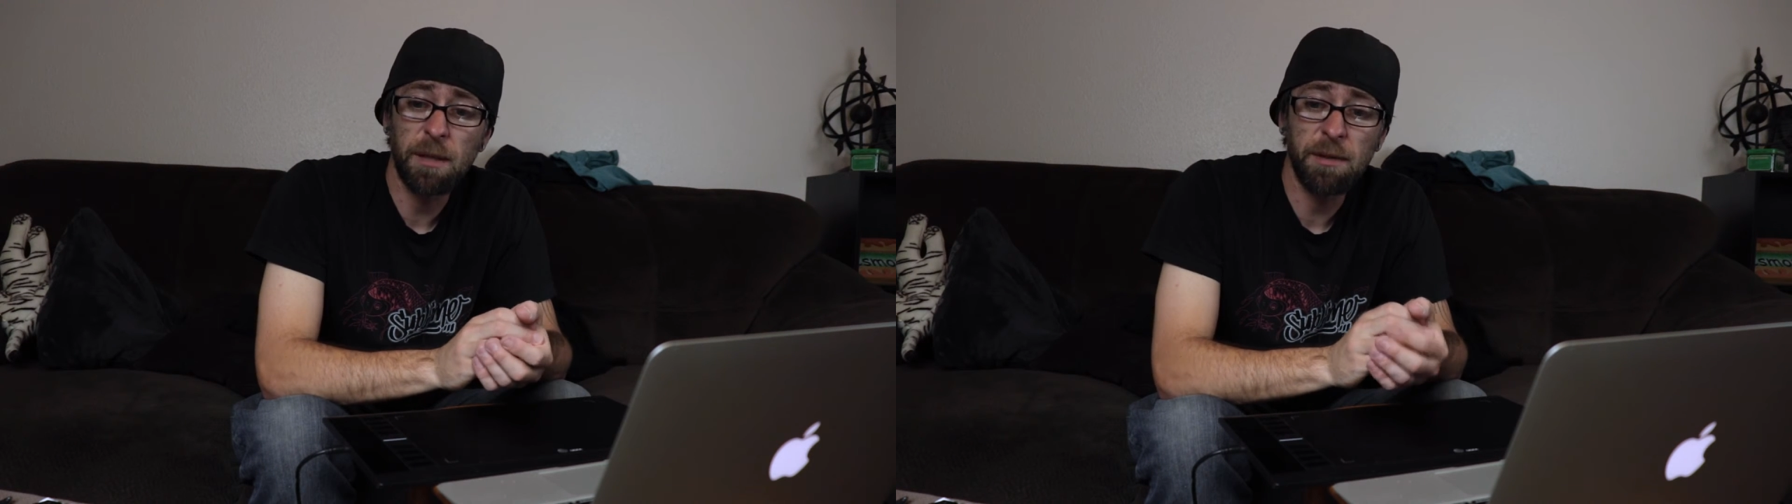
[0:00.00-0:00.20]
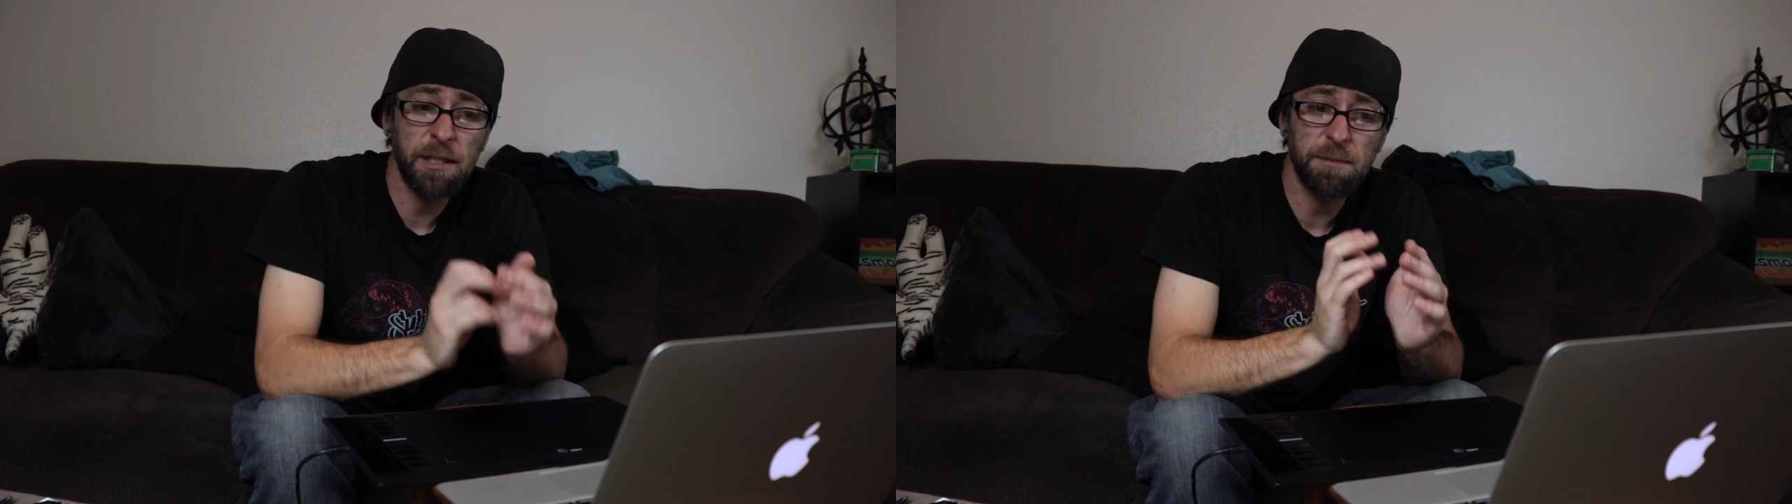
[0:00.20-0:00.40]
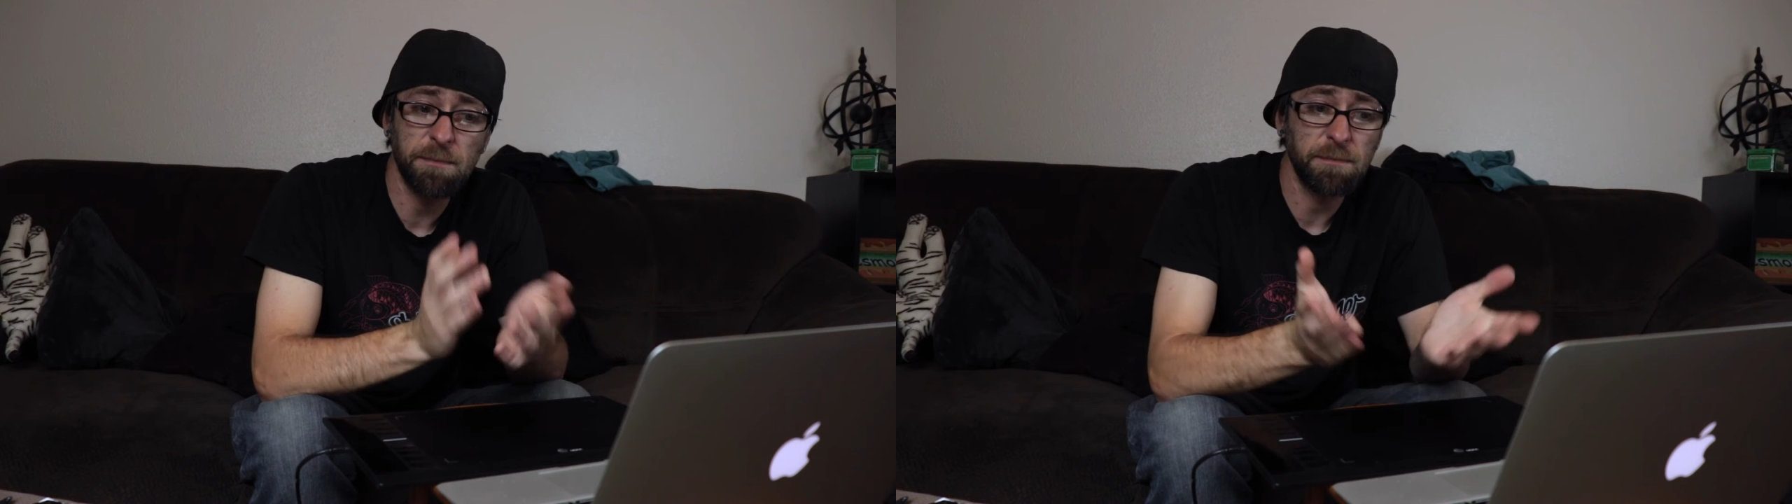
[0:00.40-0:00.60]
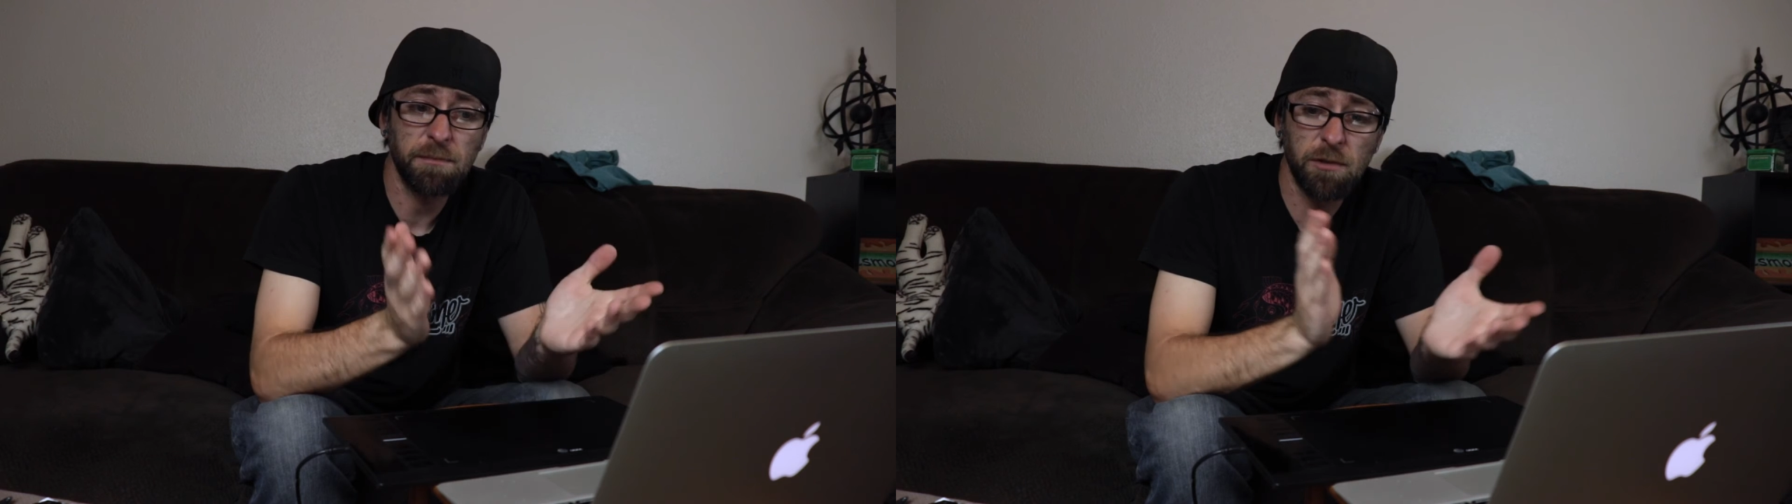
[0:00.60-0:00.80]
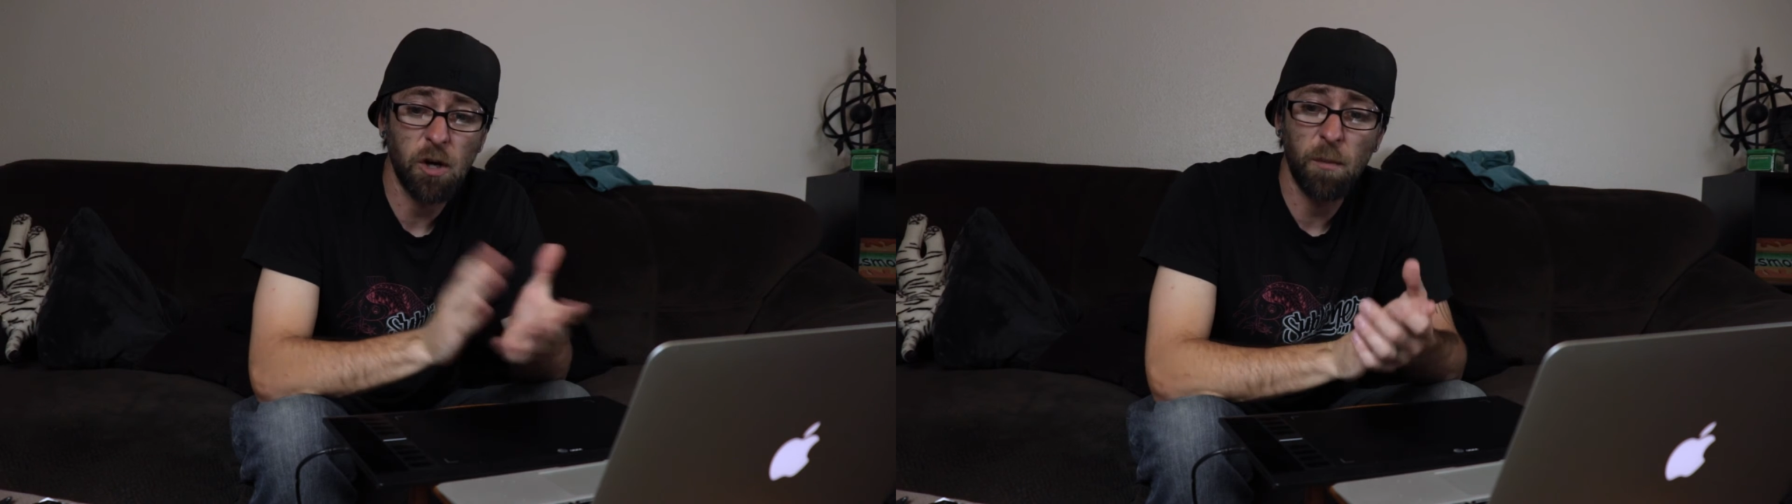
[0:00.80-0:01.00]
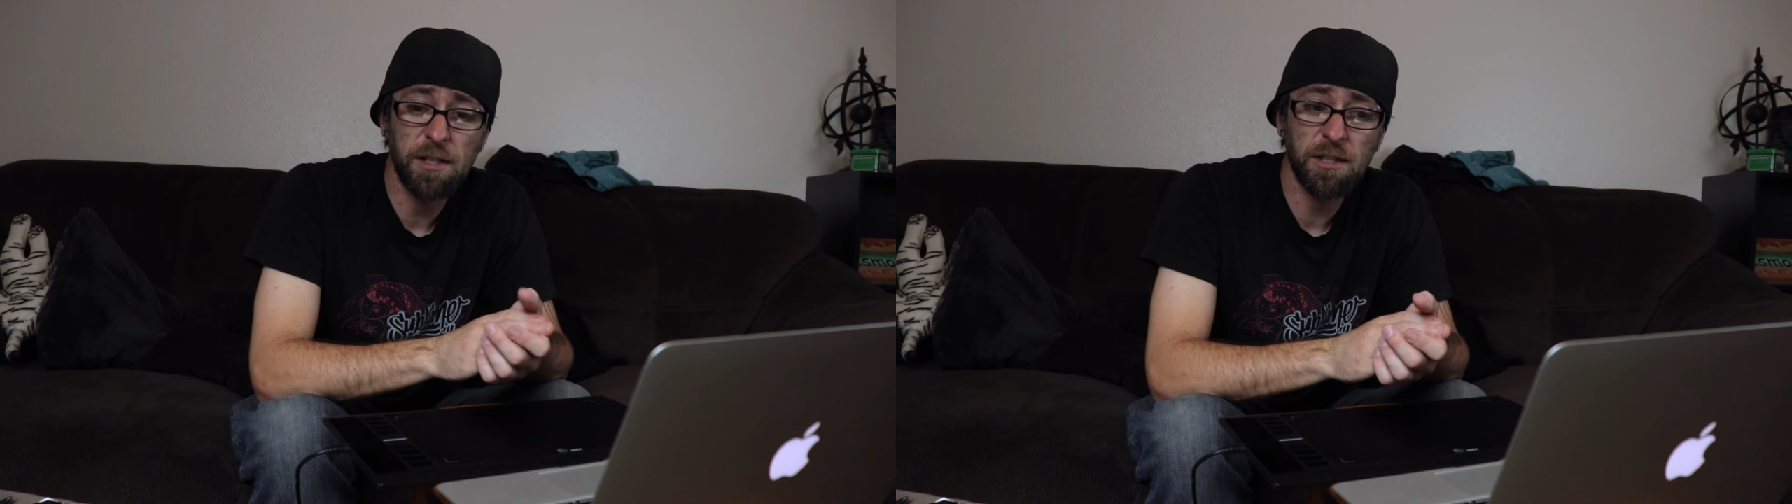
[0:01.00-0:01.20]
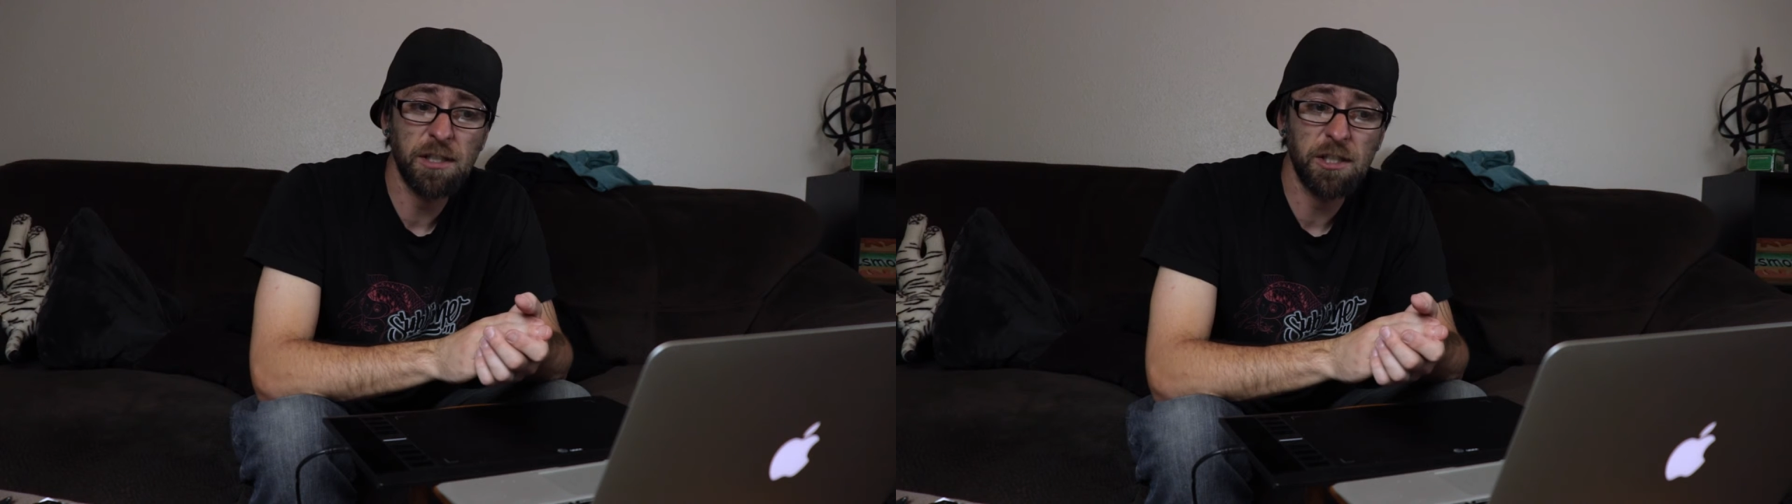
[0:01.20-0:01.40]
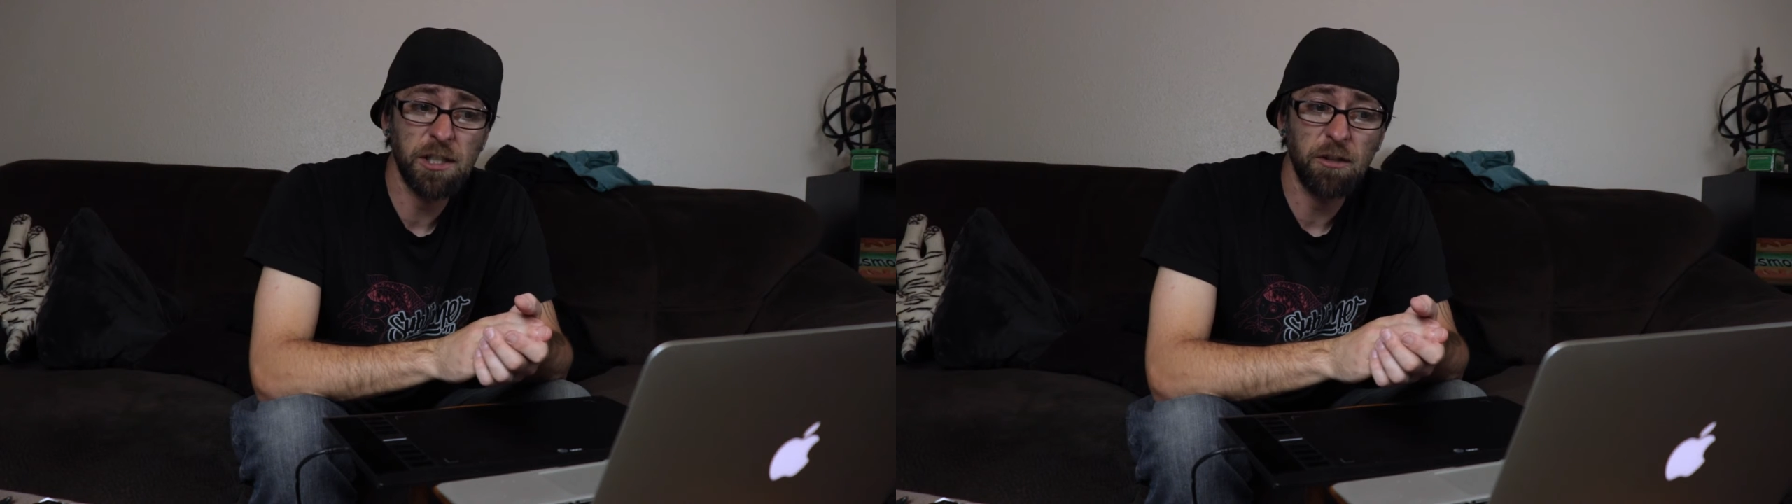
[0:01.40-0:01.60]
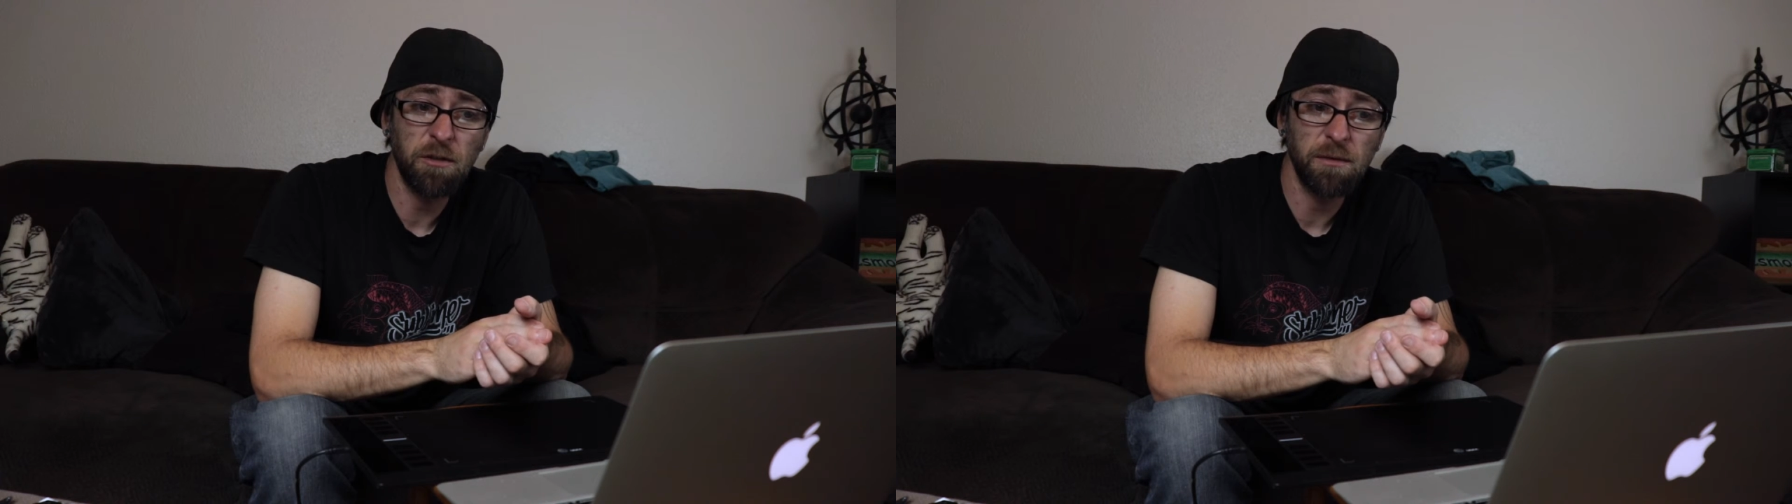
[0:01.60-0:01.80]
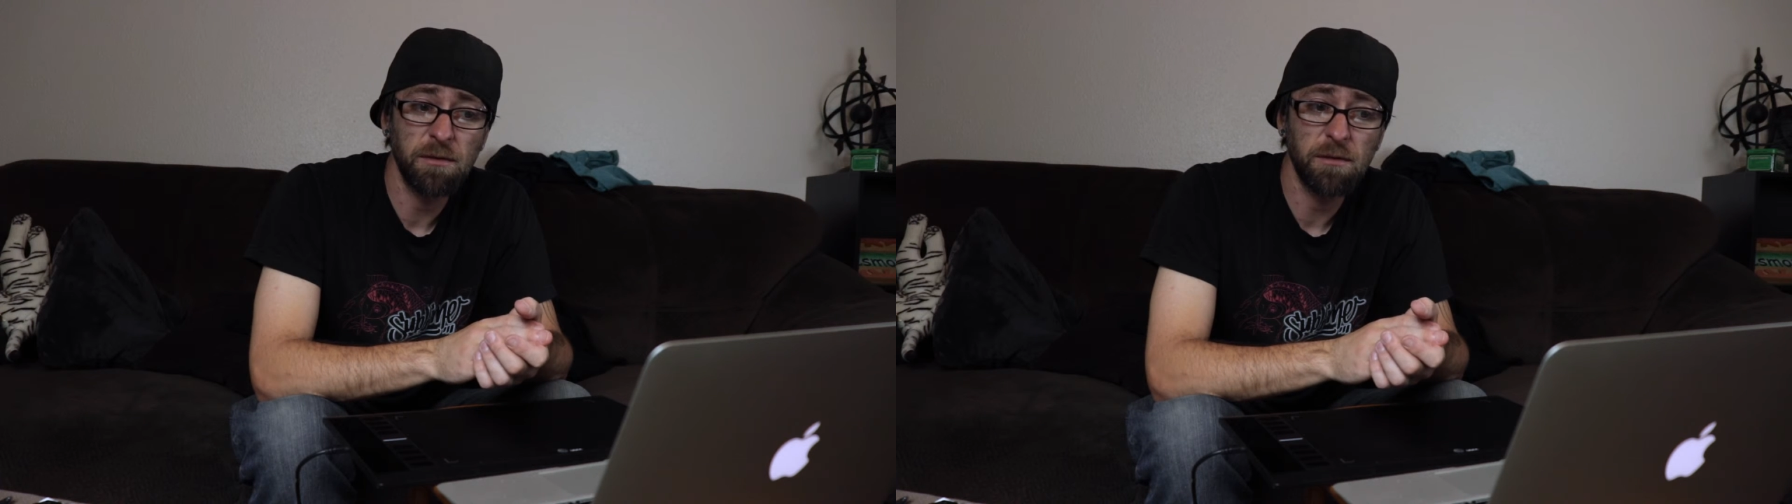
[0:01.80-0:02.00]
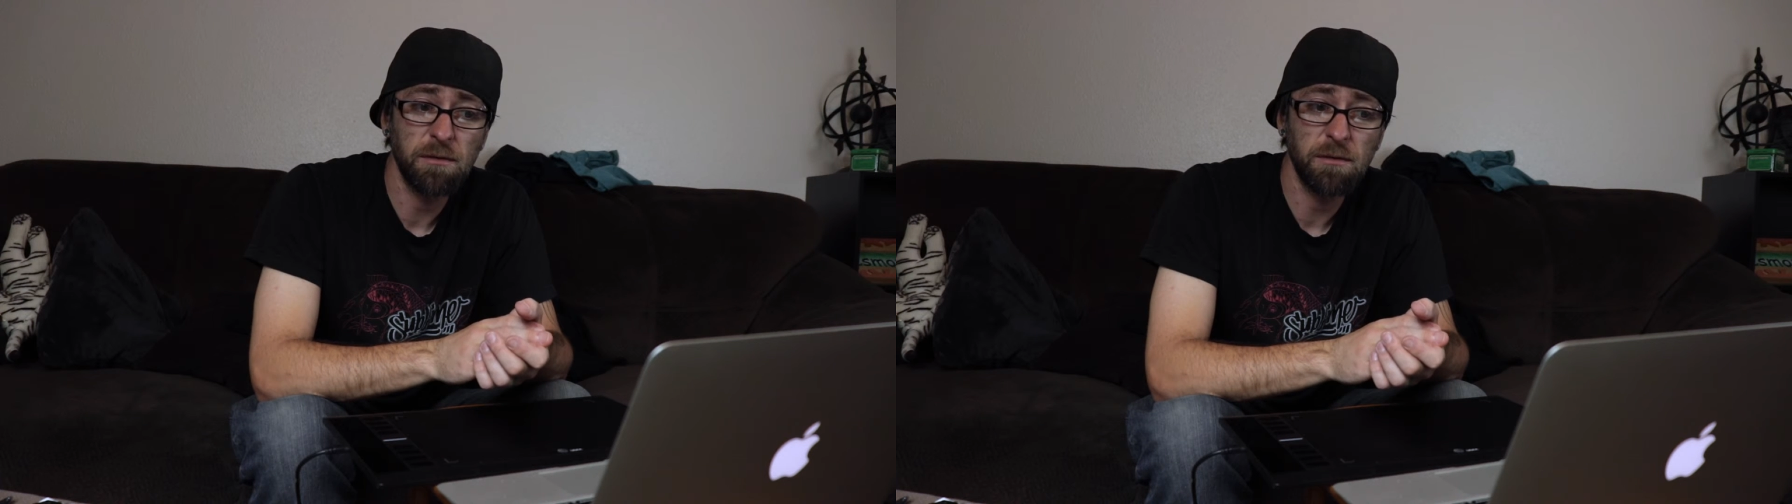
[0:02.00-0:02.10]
Maybe these don't make sense to you.